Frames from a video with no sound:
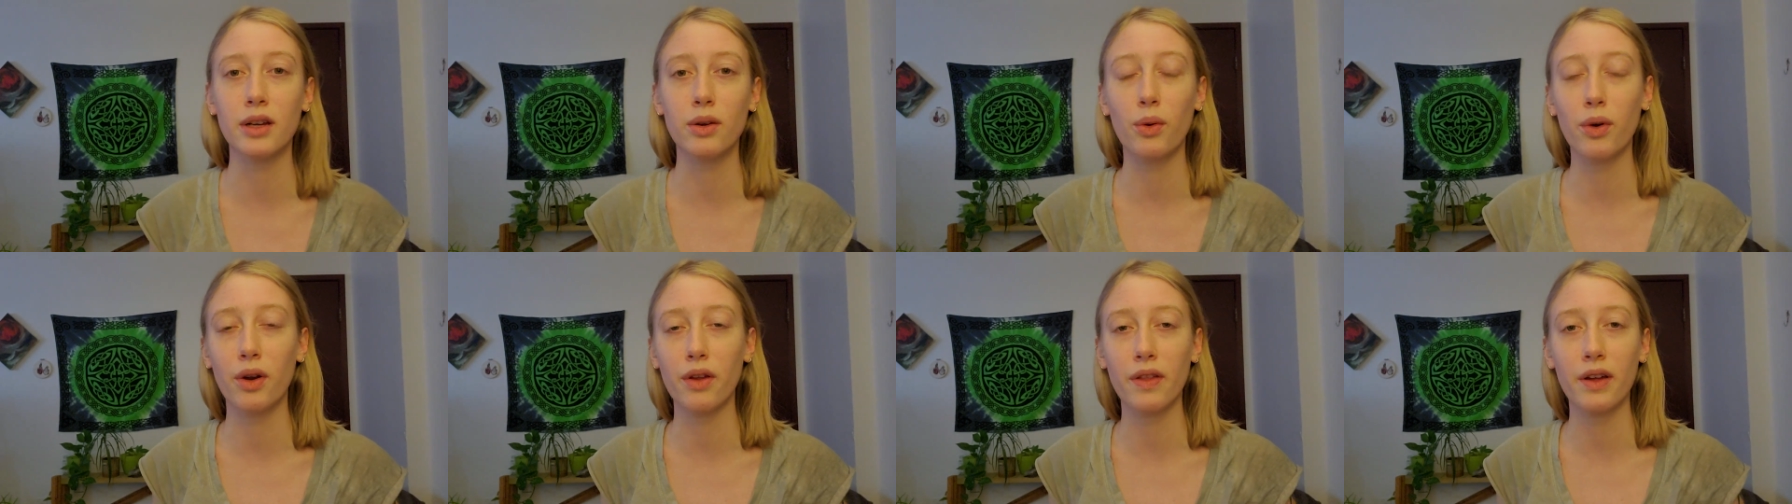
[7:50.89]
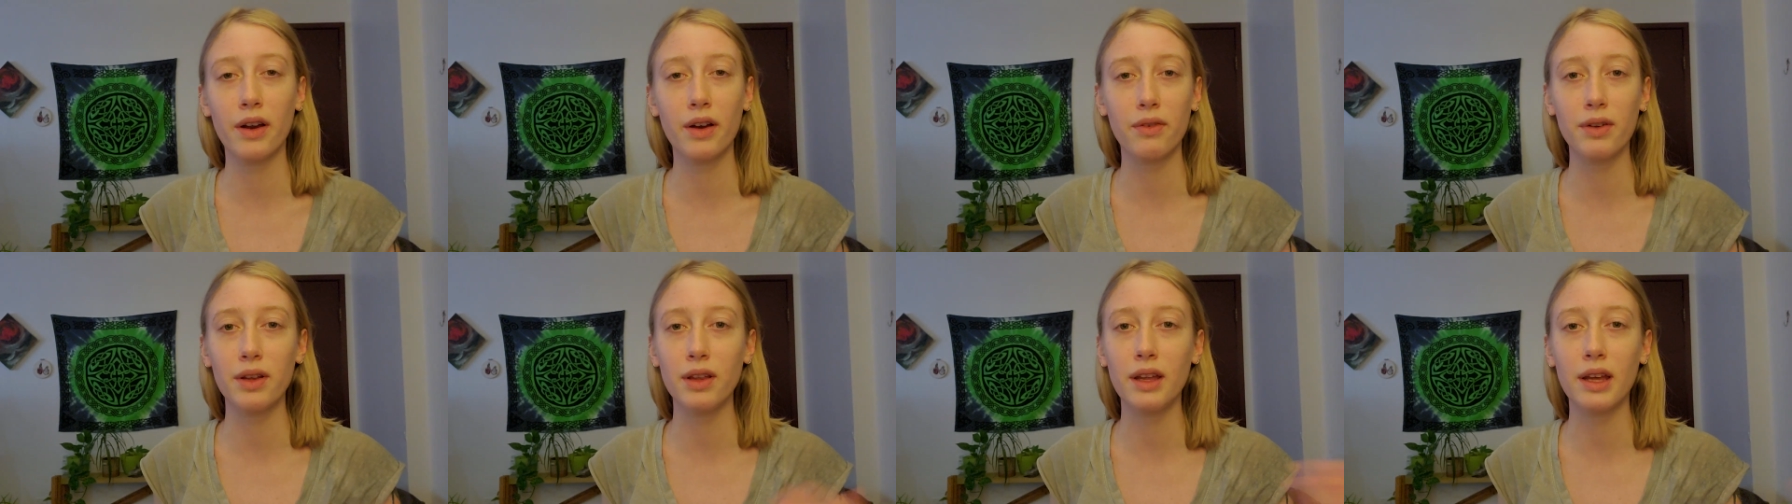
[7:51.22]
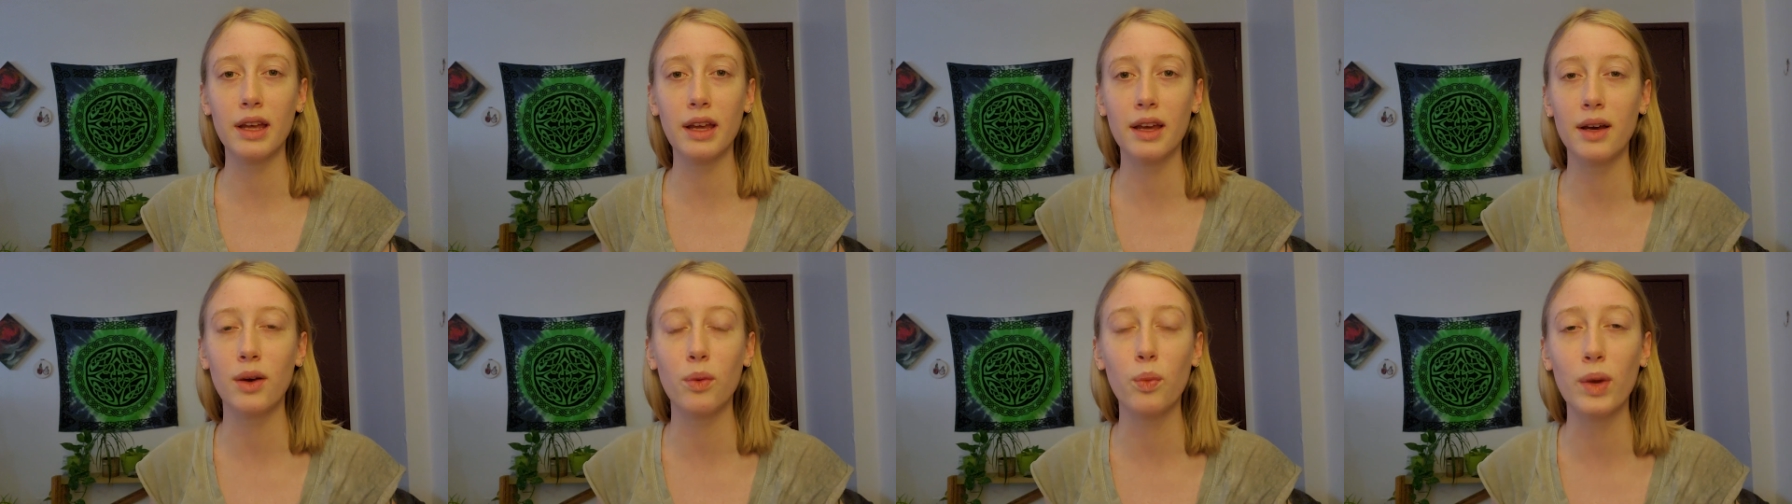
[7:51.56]
or they're
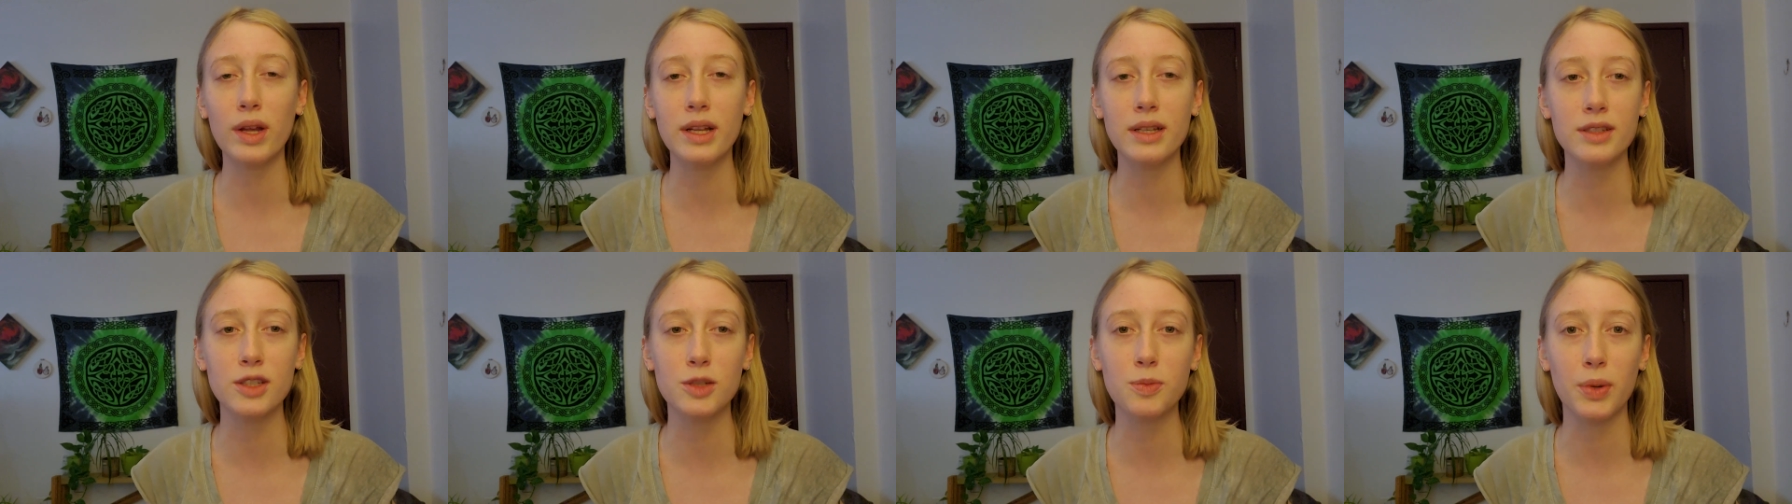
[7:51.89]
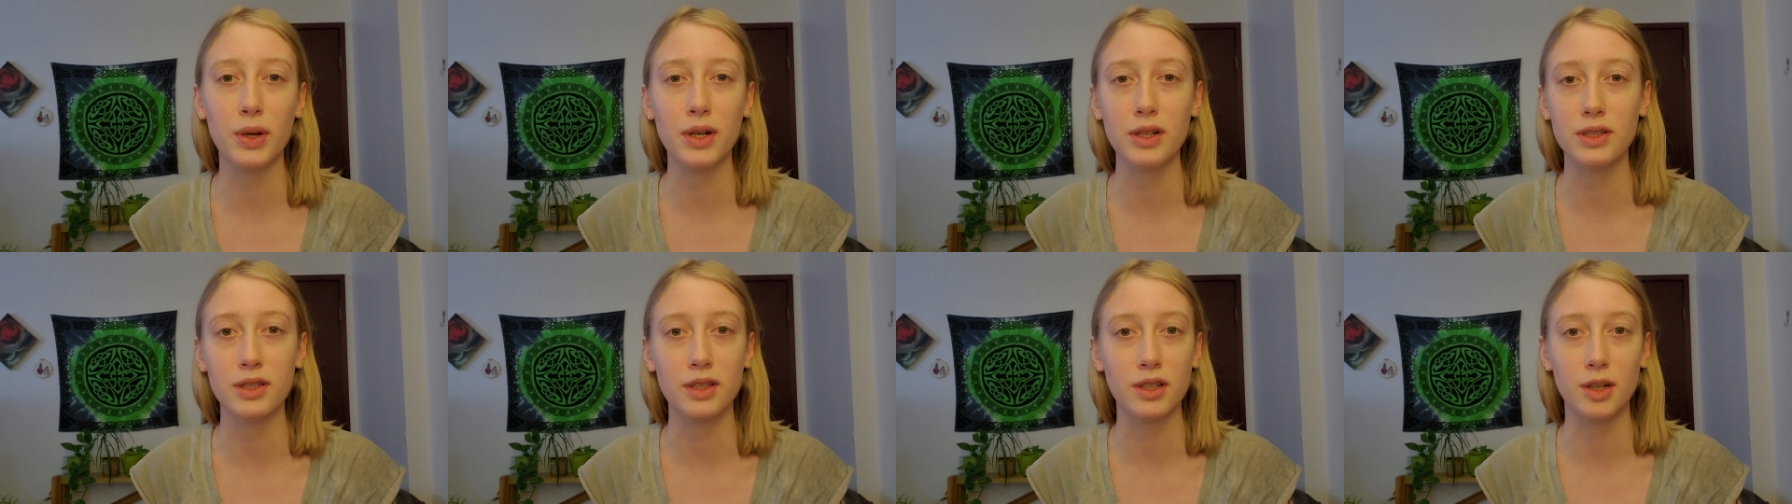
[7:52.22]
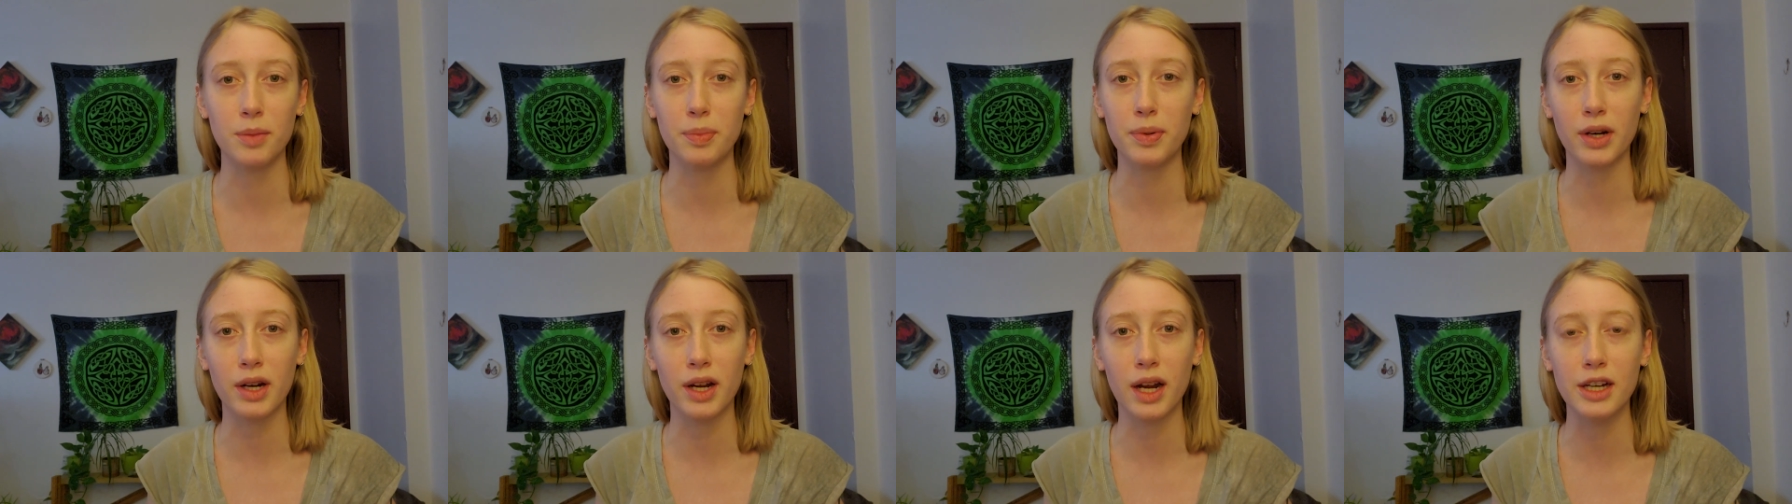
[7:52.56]
really a winds person or
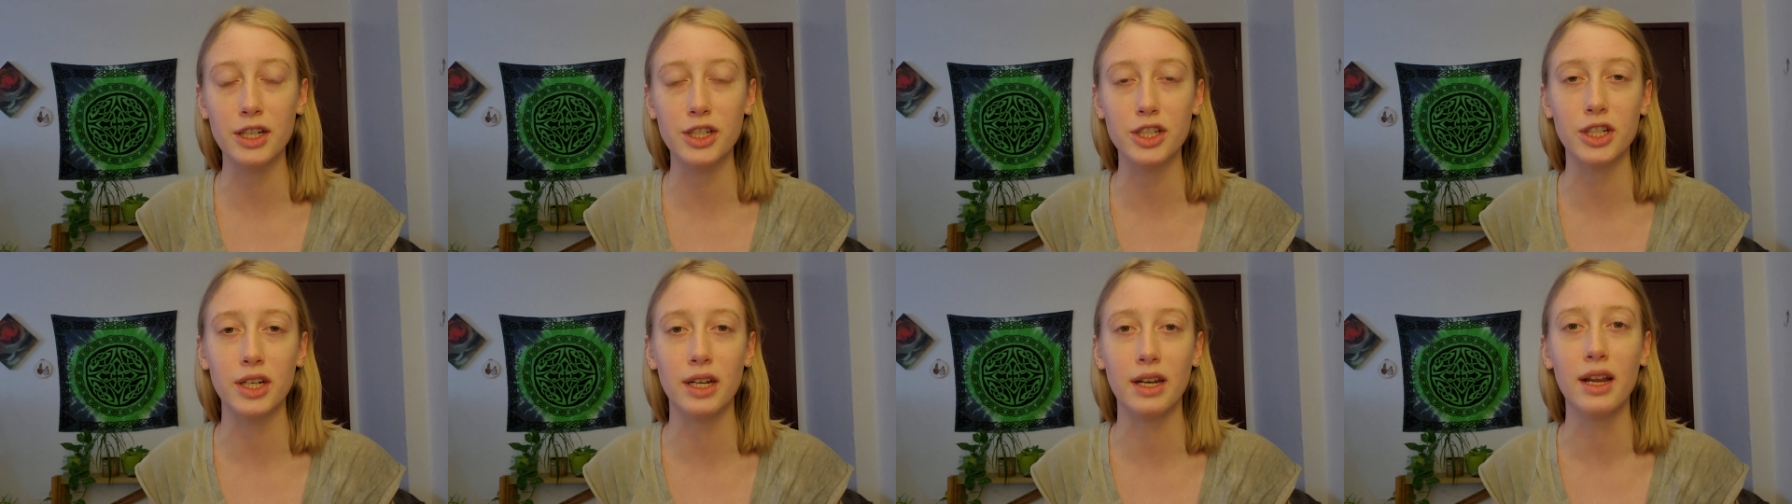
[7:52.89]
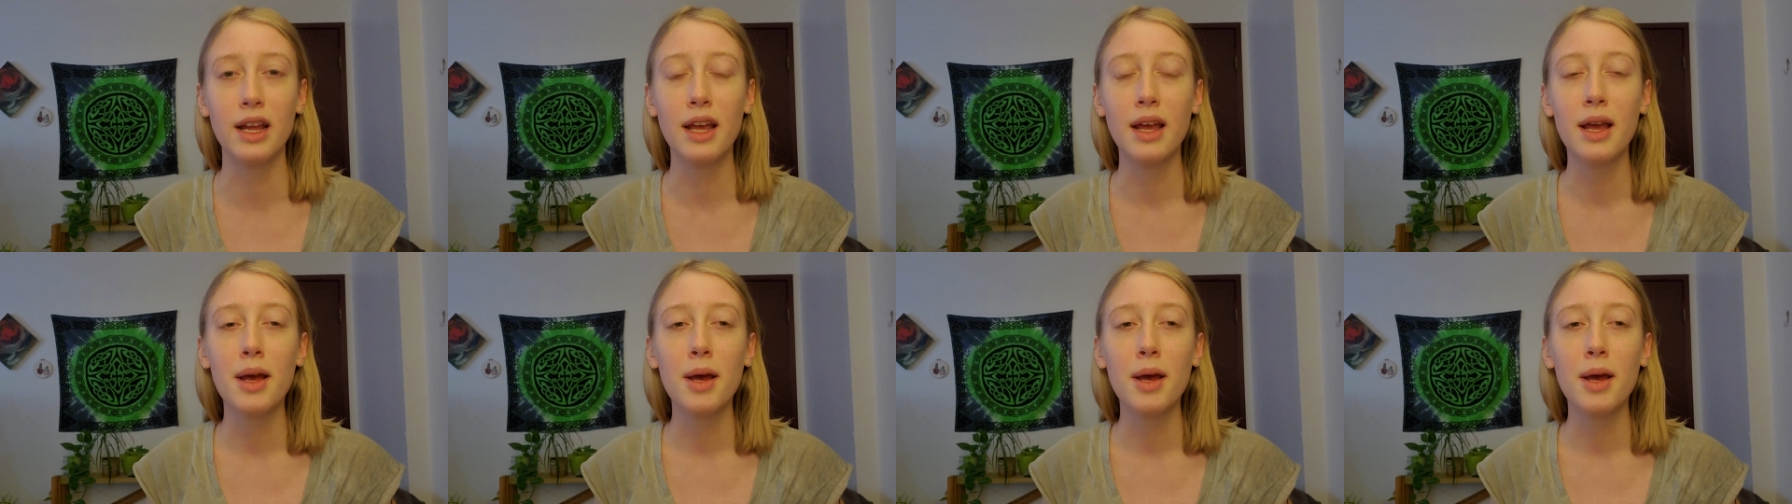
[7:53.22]
percussion,